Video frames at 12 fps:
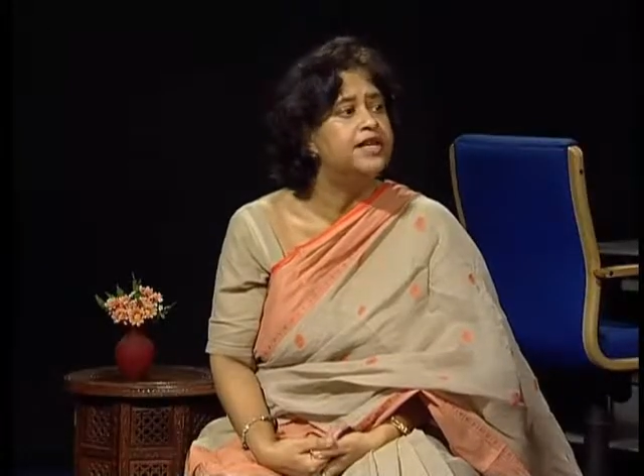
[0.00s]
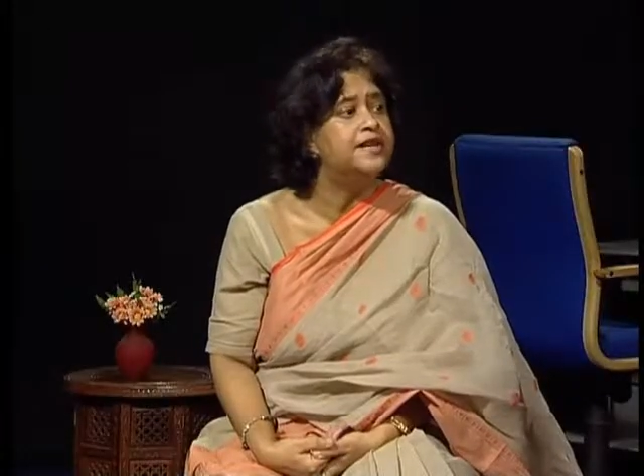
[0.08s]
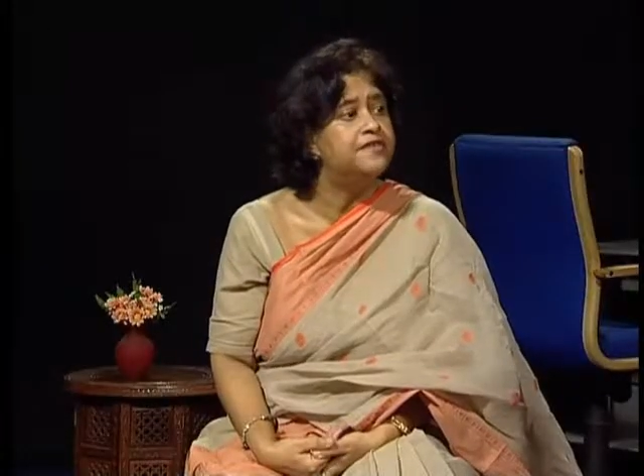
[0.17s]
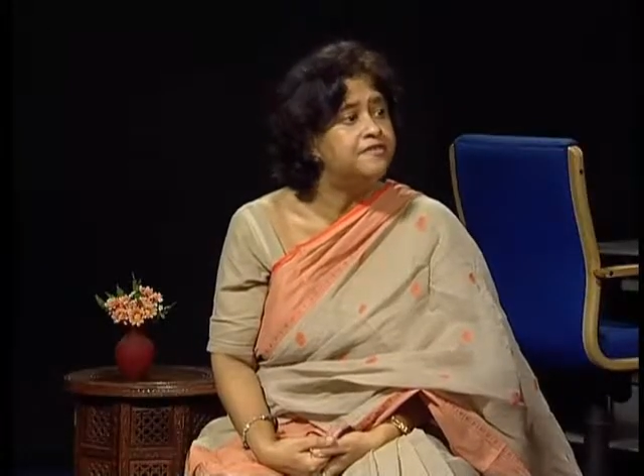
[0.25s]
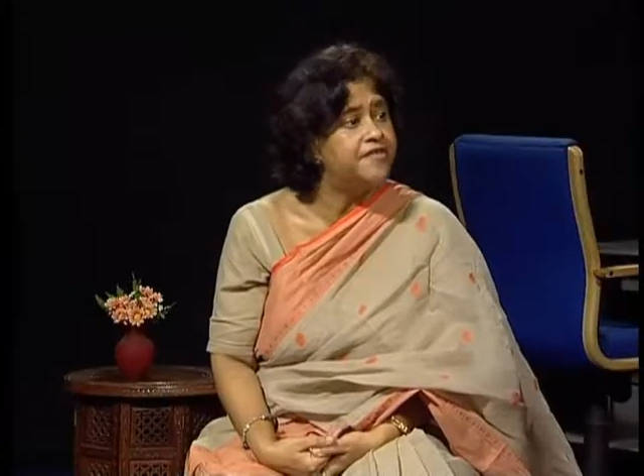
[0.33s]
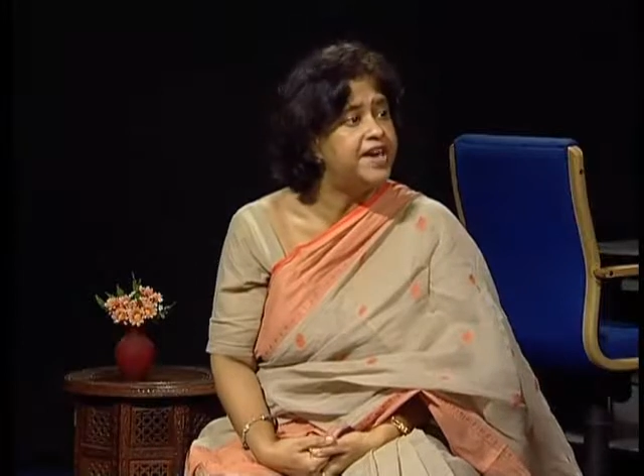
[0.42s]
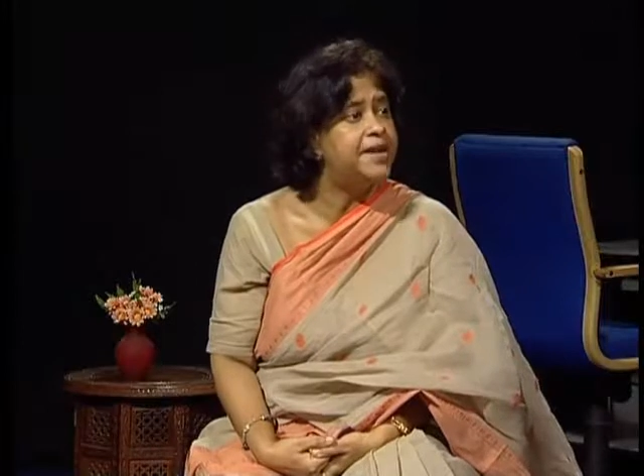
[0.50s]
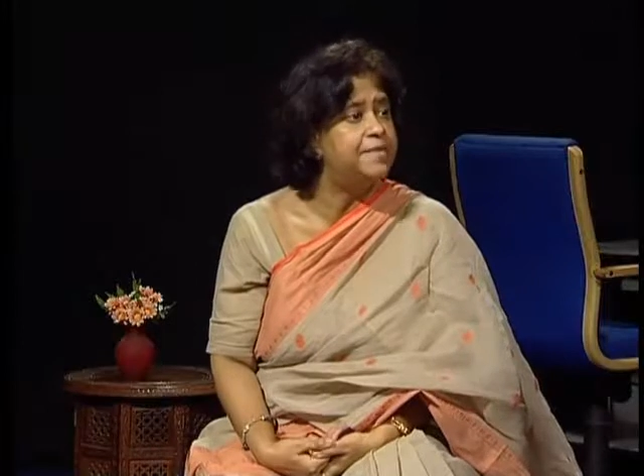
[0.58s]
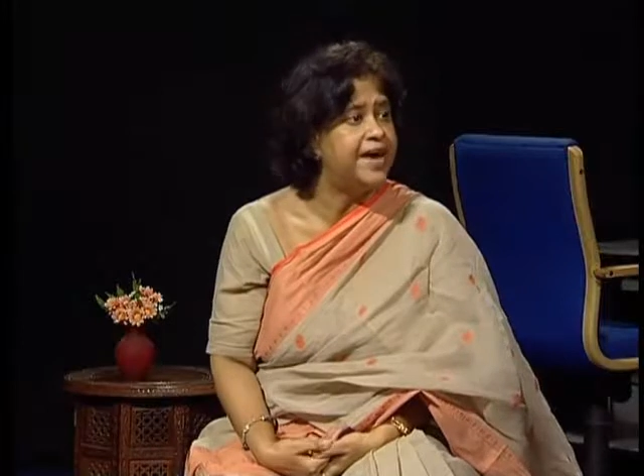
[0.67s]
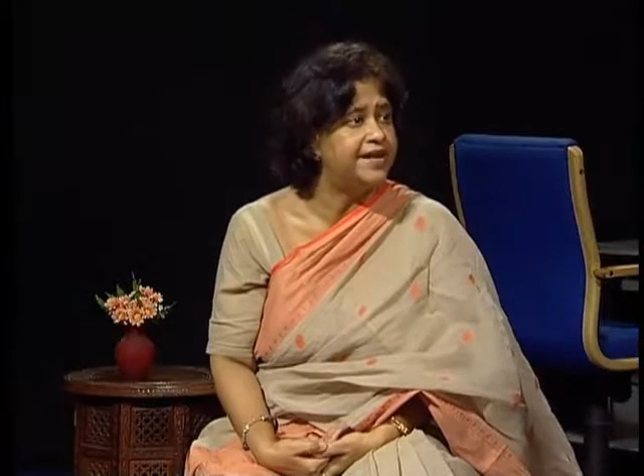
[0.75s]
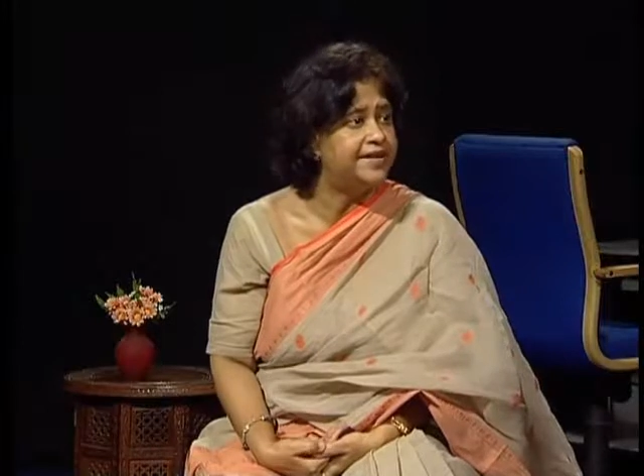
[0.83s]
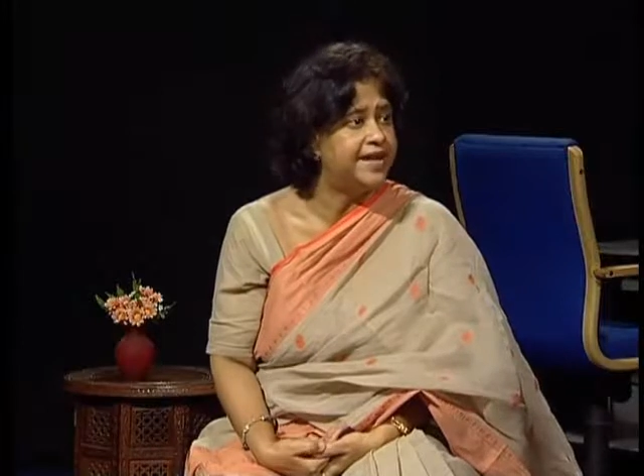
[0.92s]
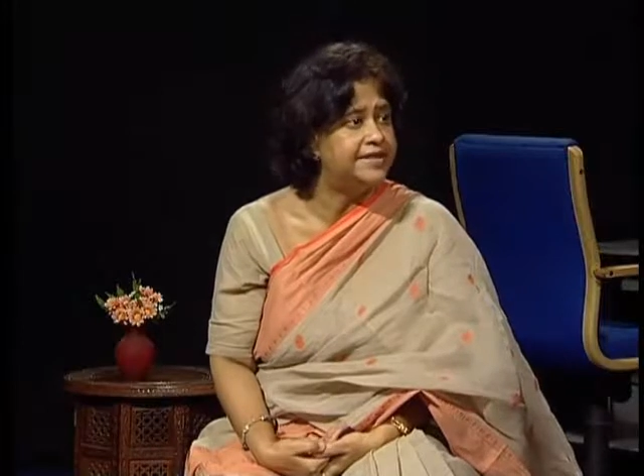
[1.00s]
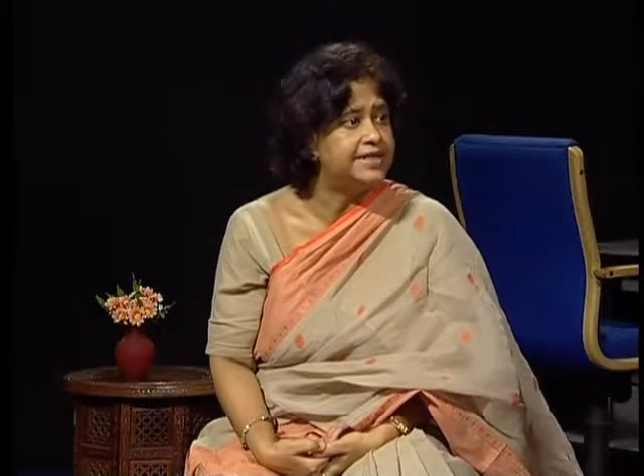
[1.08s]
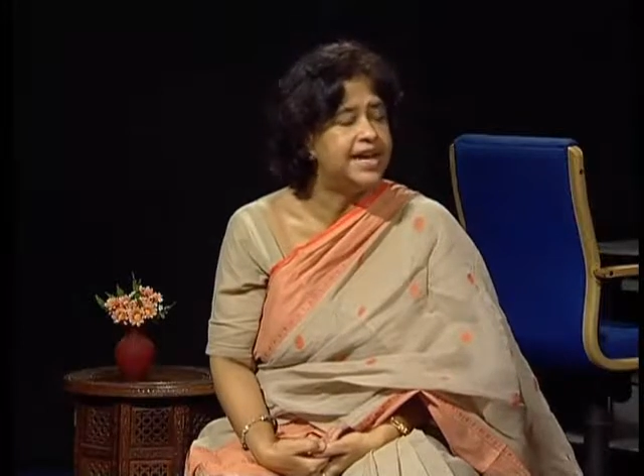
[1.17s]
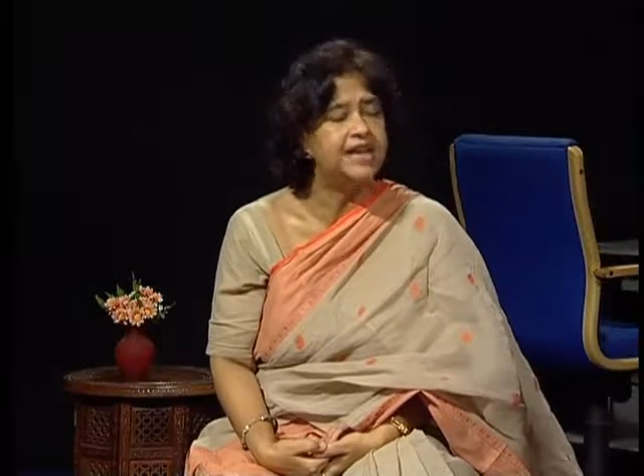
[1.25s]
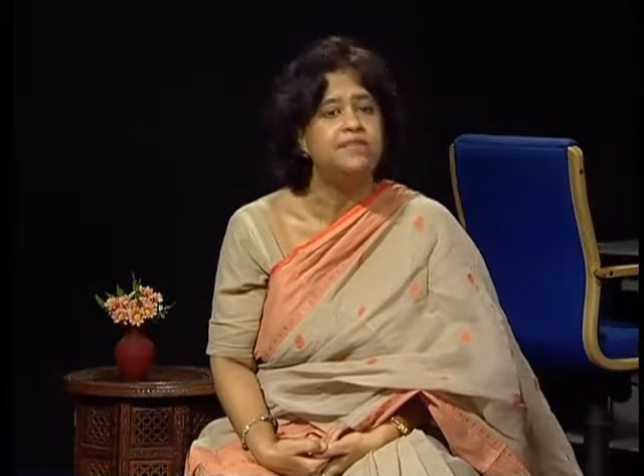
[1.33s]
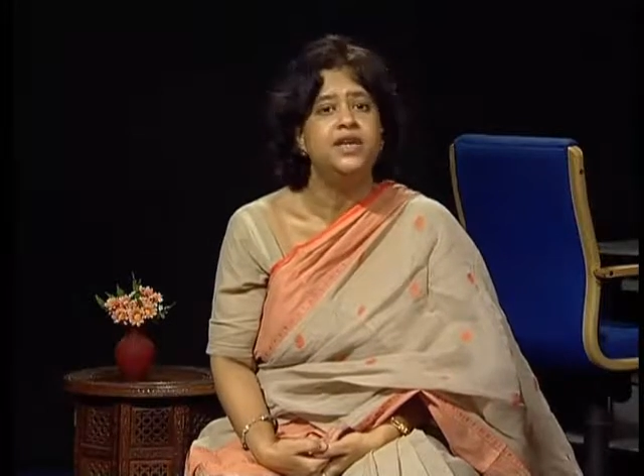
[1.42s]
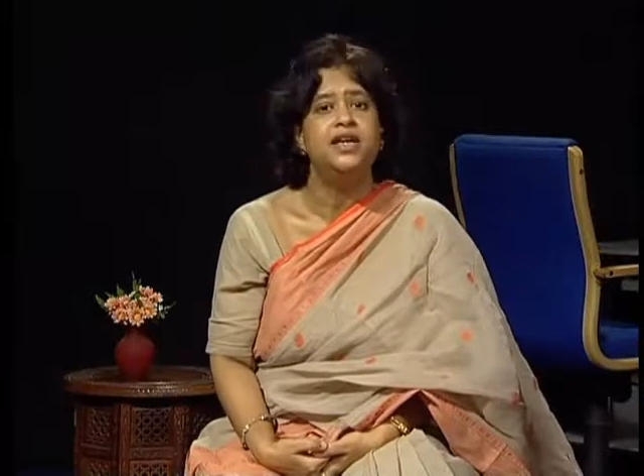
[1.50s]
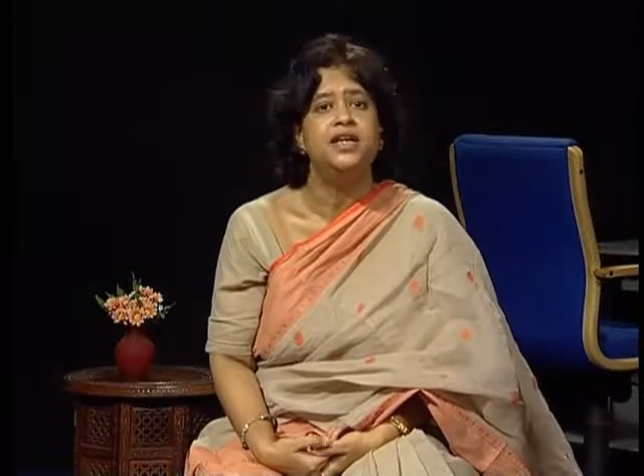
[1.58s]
fame at that time.